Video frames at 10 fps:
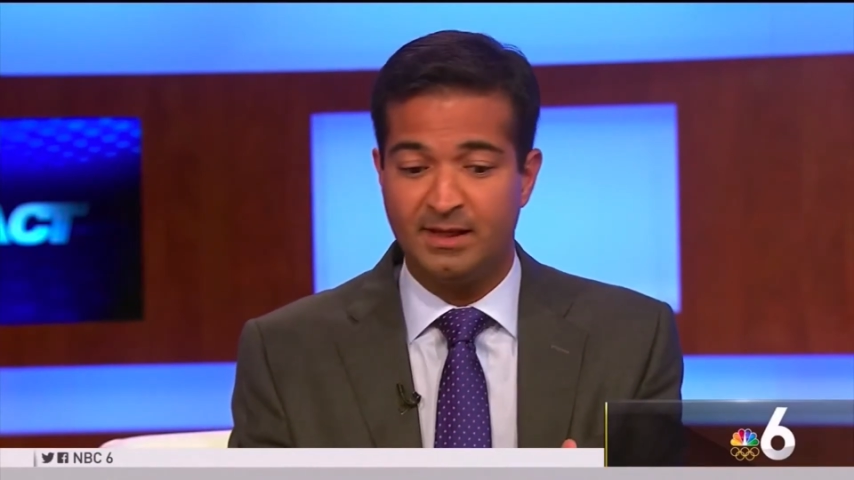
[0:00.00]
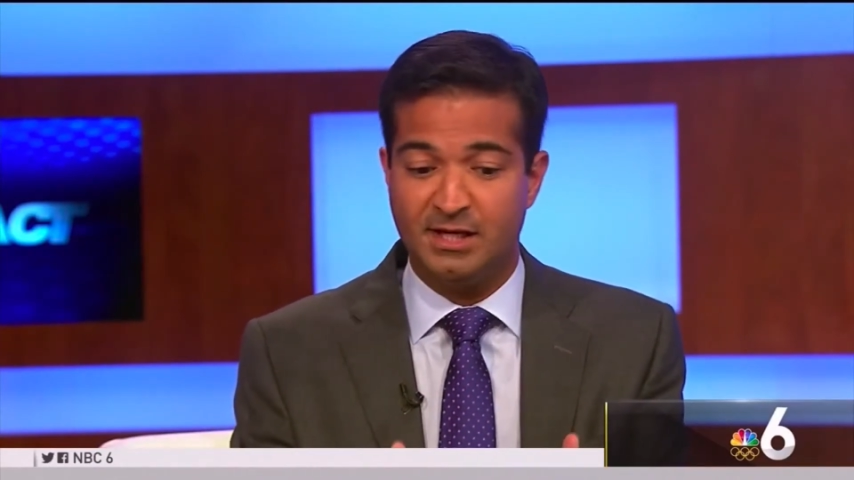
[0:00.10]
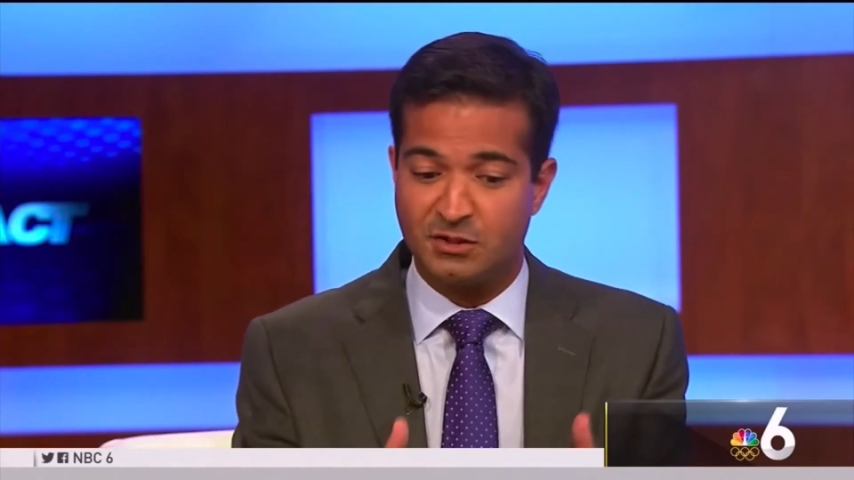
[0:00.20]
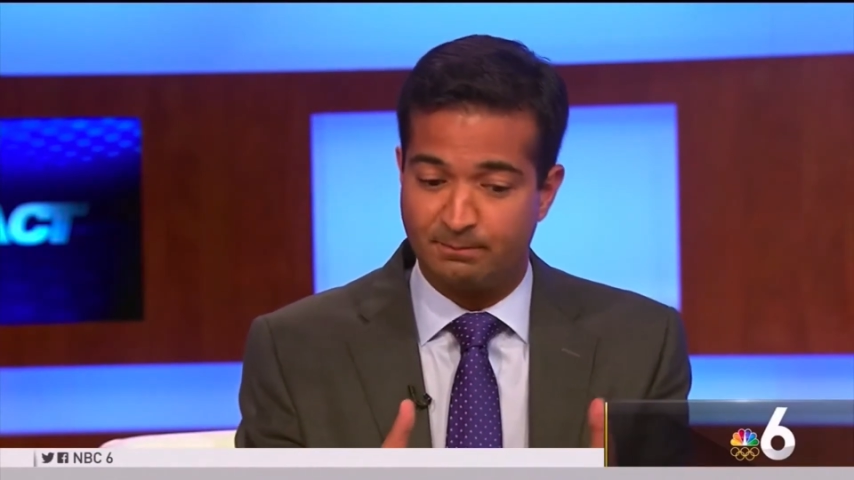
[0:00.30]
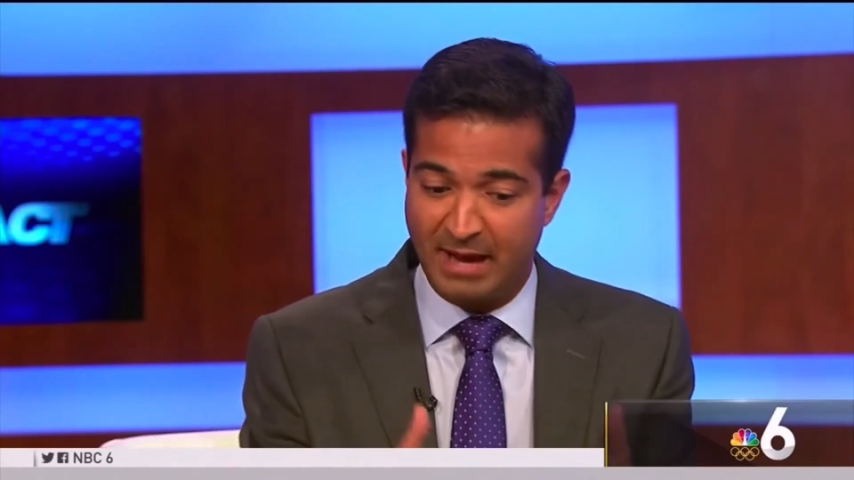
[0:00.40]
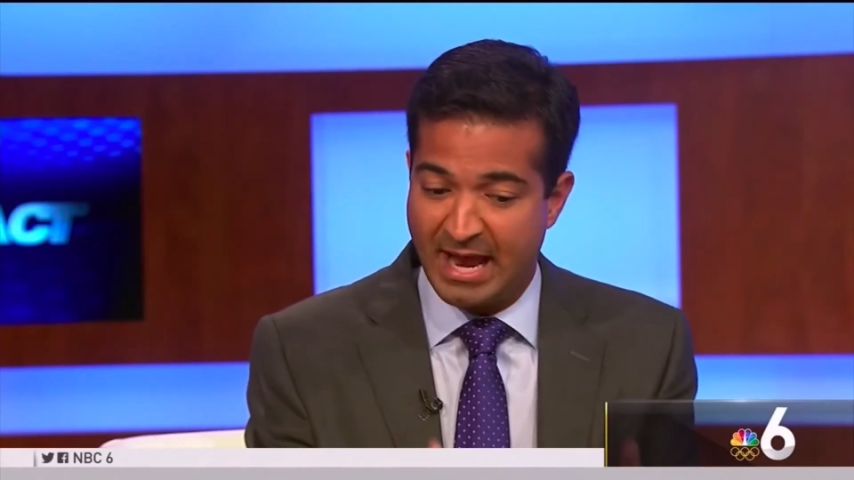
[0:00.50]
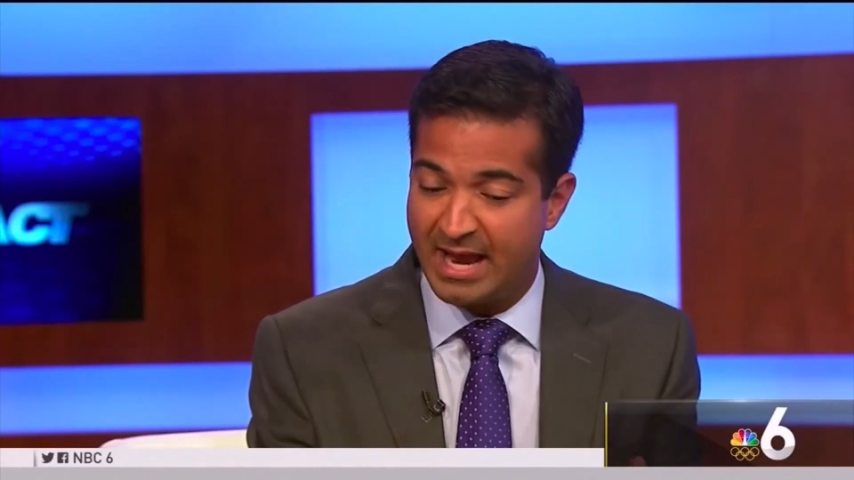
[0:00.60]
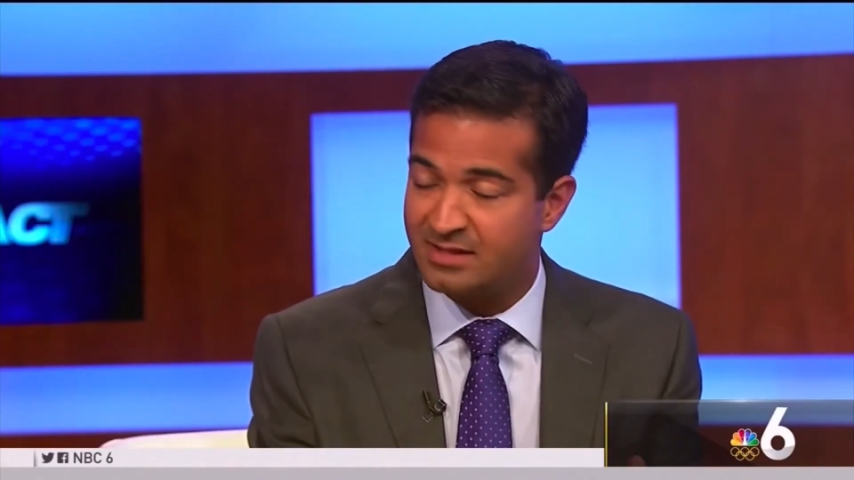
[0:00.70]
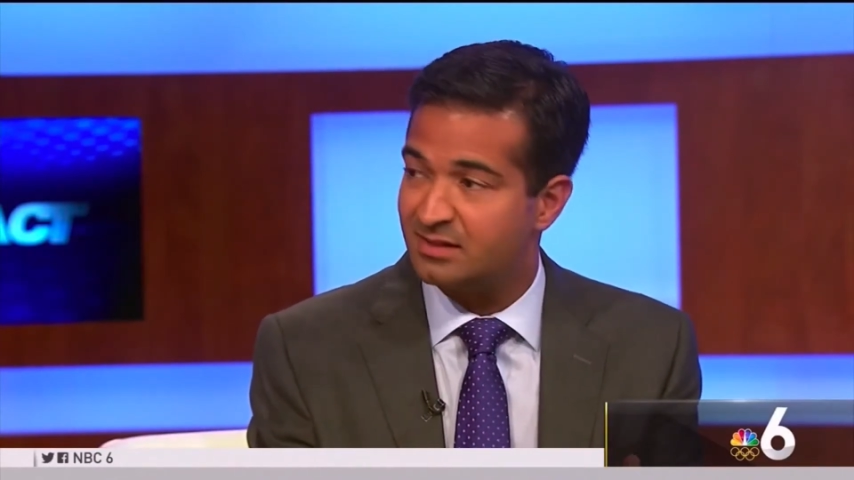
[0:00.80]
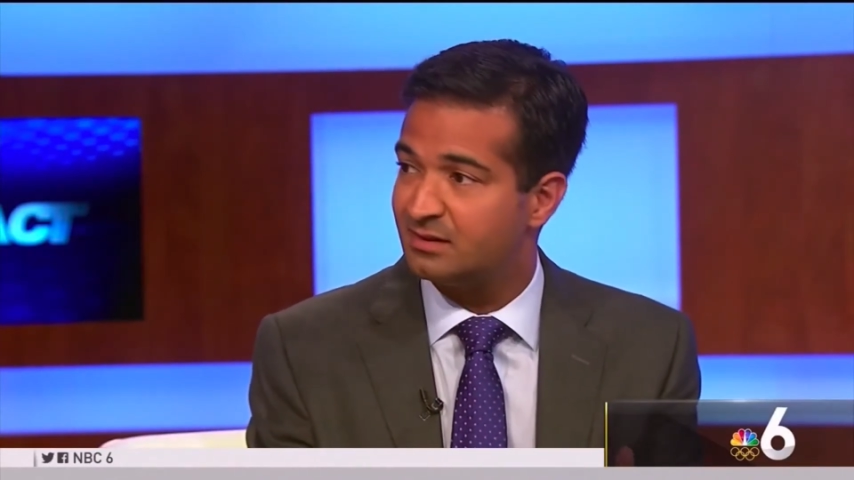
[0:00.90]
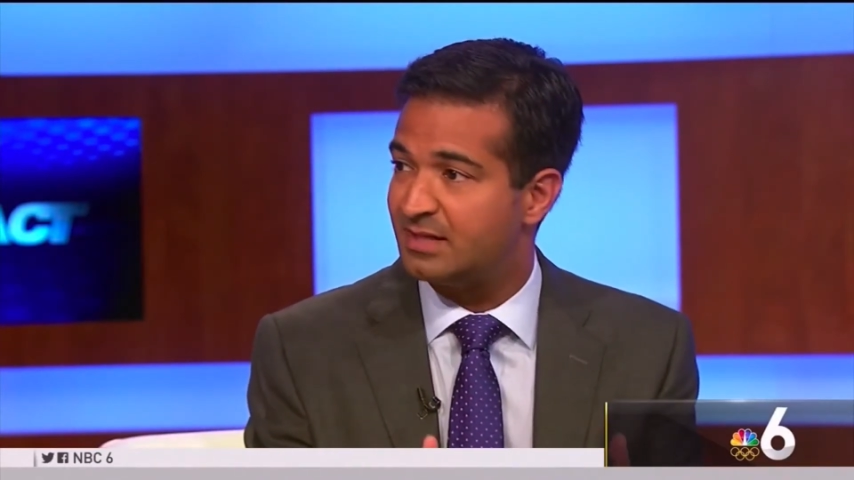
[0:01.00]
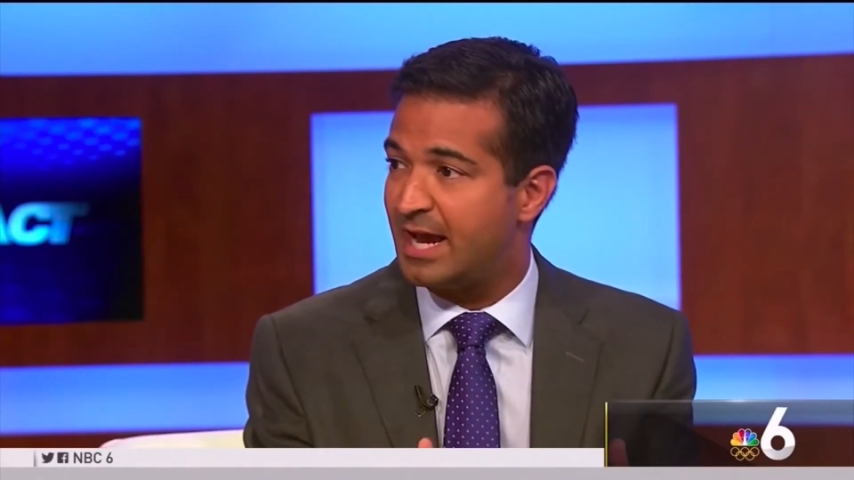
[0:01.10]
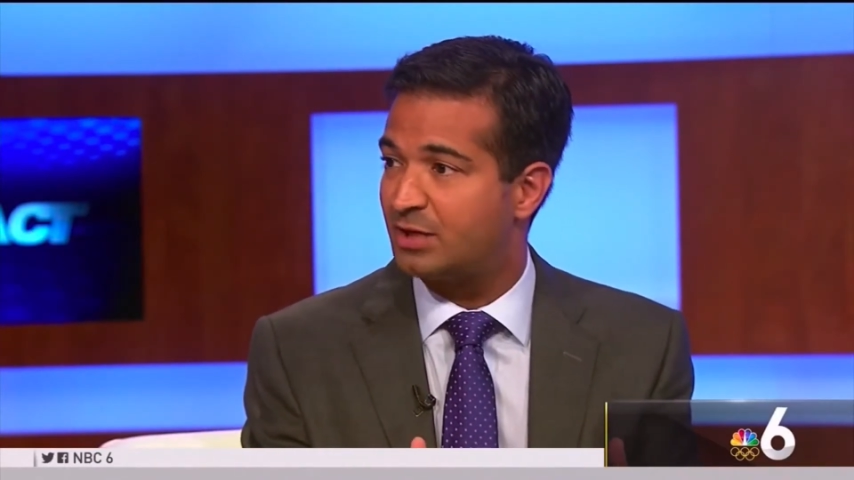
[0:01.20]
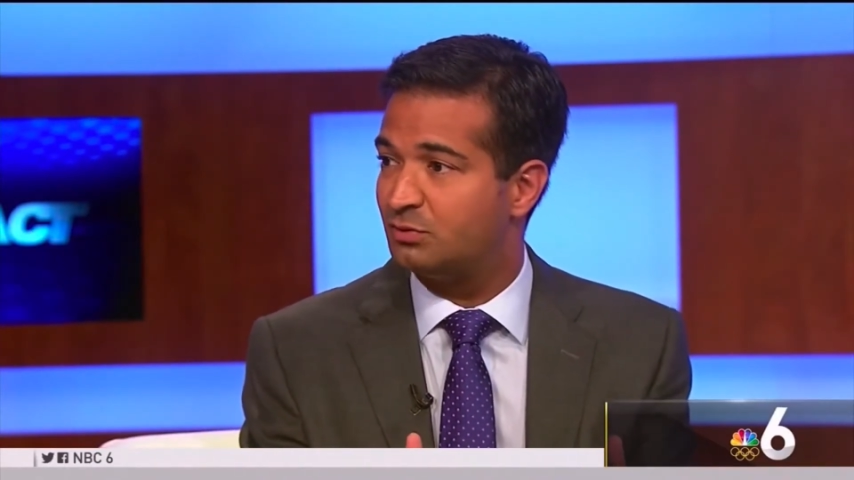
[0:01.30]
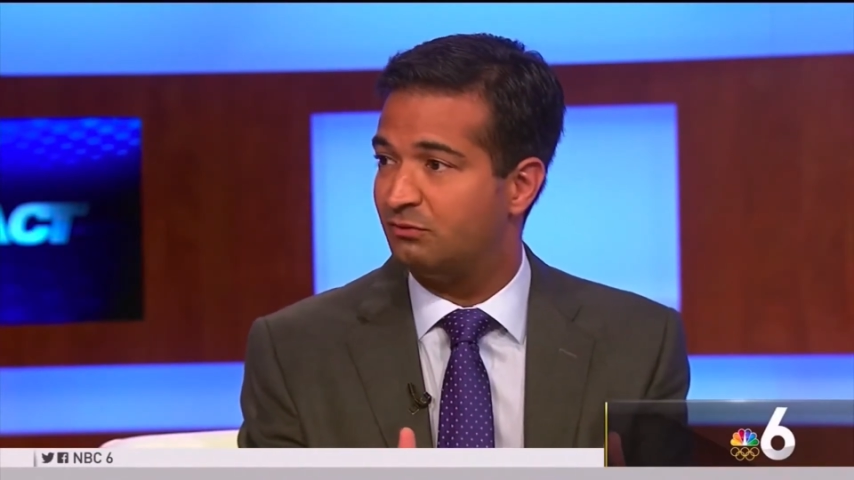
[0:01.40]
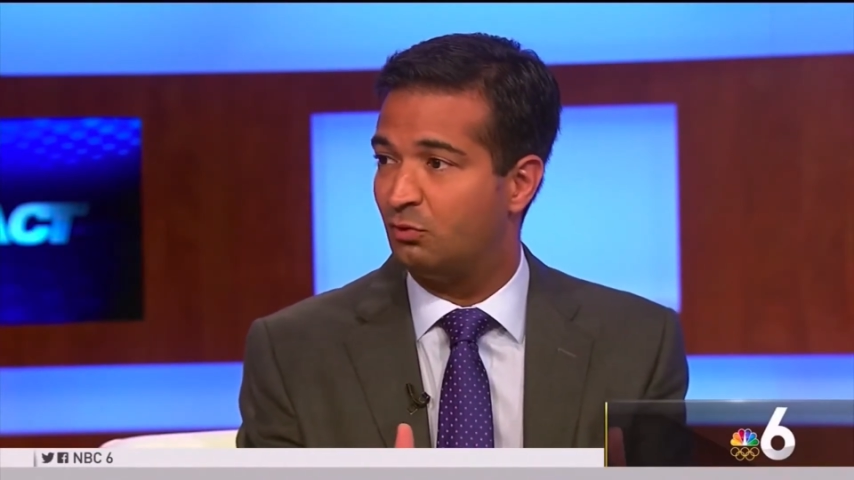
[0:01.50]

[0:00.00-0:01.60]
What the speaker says: is pass tax